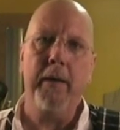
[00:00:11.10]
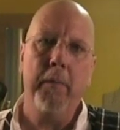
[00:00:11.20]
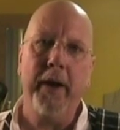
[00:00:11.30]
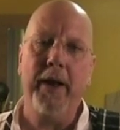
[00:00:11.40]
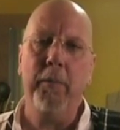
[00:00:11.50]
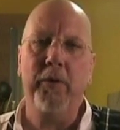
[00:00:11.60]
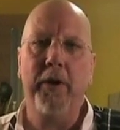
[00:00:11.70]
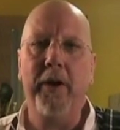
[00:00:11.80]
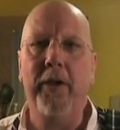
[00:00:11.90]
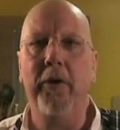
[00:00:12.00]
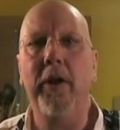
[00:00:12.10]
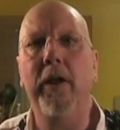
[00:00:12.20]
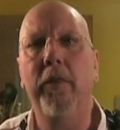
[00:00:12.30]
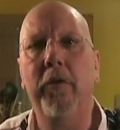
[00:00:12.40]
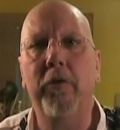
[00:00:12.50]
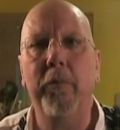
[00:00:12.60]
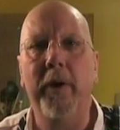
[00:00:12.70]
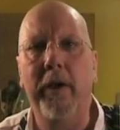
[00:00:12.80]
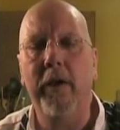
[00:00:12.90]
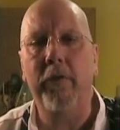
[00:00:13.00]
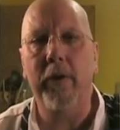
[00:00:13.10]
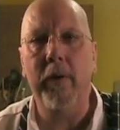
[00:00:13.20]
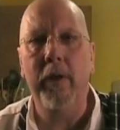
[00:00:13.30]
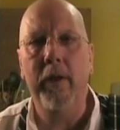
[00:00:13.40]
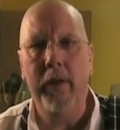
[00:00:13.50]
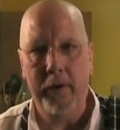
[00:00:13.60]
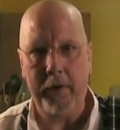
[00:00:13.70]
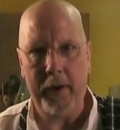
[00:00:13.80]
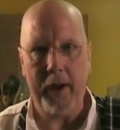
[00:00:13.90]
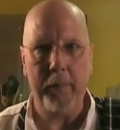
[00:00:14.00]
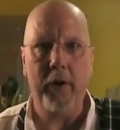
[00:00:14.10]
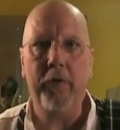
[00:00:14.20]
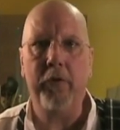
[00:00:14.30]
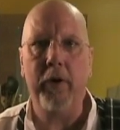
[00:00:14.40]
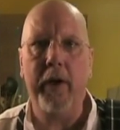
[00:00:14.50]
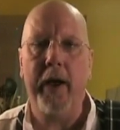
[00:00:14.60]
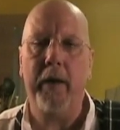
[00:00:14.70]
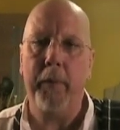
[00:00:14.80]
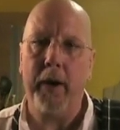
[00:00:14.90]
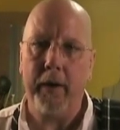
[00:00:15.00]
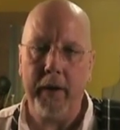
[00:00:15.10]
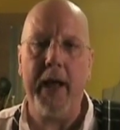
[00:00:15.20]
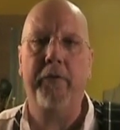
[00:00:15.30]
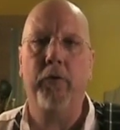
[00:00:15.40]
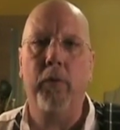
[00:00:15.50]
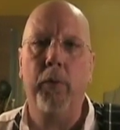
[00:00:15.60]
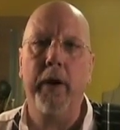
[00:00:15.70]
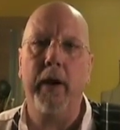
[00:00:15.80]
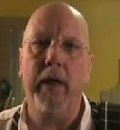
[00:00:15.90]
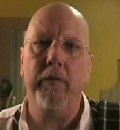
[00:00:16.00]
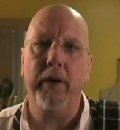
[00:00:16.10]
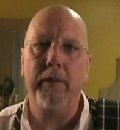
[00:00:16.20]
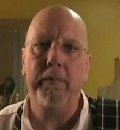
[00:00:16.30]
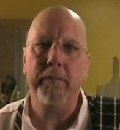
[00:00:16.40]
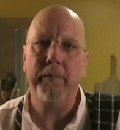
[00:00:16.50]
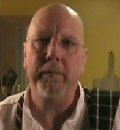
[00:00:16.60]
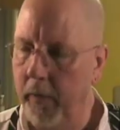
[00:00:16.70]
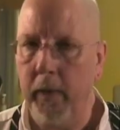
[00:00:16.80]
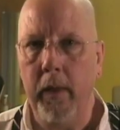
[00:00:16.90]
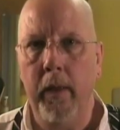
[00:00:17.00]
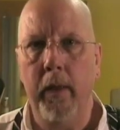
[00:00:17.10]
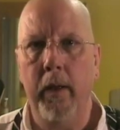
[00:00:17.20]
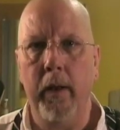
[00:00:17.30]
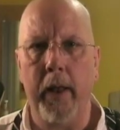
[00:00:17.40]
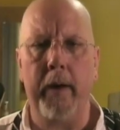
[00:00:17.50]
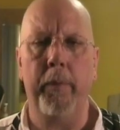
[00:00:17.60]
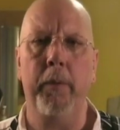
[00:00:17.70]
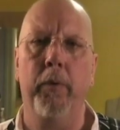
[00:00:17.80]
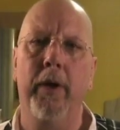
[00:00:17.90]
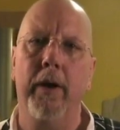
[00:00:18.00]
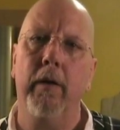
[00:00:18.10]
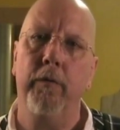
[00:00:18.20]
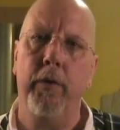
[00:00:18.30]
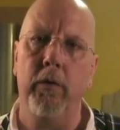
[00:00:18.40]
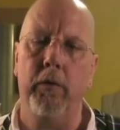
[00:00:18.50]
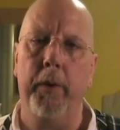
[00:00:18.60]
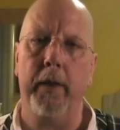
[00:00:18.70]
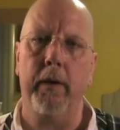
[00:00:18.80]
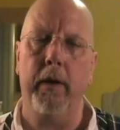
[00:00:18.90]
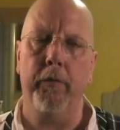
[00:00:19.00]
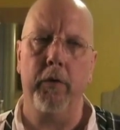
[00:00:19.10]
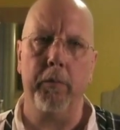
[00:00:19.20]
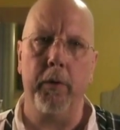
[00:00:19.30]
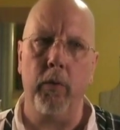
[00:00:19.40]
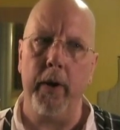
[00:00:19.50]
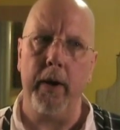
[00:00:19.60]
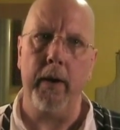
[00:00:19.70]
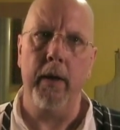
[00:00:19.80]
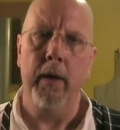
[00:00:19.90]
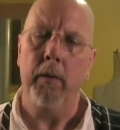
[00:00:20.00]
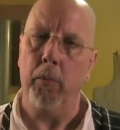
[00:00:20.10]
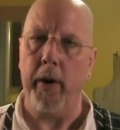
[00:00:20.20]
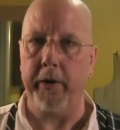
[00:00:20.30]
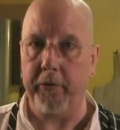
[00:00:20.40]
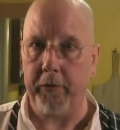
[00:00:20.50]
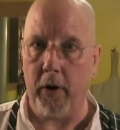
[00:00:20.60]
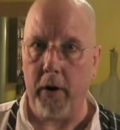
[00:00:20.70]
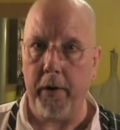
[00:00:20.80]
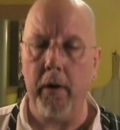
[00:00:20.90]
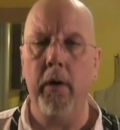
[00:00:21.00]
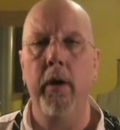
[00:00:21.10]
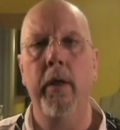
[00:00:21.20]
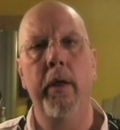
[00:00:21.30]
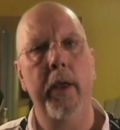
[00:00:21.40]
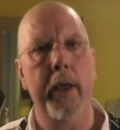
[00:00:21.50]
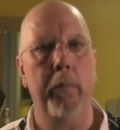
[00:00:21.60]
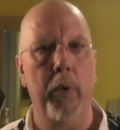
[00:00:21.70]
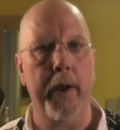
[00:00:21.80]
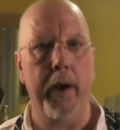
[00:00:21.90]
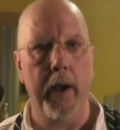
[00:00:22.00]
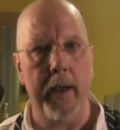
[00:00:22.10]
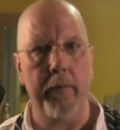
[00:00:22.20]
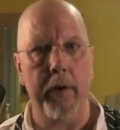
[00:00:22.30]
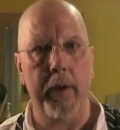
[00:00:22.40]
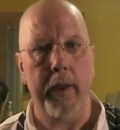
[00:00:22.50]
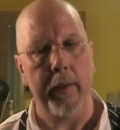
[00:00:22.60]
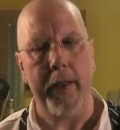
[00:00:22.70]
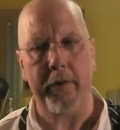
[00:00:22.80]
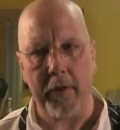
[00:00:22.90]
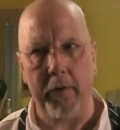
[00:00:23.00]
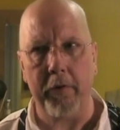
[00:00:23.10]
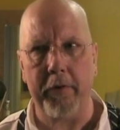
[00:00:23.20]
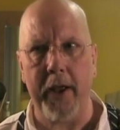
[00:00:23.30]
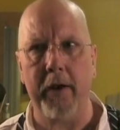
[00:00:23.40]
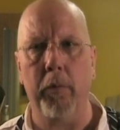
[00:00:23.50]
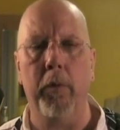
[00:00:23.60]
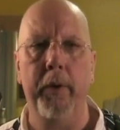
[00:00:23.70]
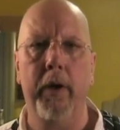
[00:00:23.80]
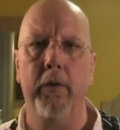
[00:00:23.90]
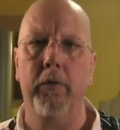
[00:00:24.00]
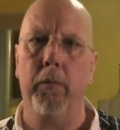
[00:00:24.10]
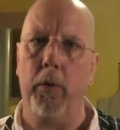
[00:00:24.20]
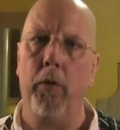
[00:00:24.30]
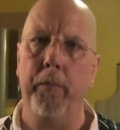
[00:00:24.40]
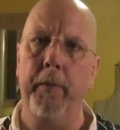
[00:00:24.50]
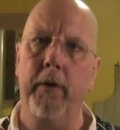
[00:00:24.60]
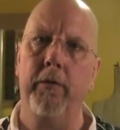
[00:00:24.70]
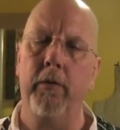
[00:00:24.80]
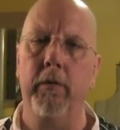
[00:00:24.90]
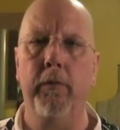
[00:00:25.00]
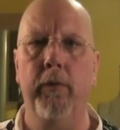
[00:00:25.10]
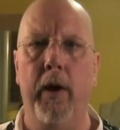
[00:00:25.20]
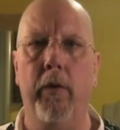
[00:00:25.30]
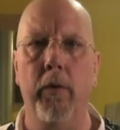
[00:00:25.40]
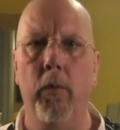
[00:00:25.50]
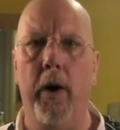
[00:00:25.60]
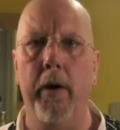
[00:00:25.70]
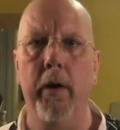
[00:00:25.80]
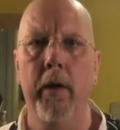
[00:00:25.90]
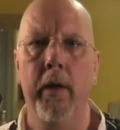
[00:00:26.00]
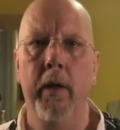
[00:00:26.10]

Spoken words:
My name is Doug Cuny and this is my kitchen. Today I'm going to show you how to make natural bread leaven. A lot of people get confused about the difference between bread starter and bread leaven, and that's understandable because they're both mixtures of flour and water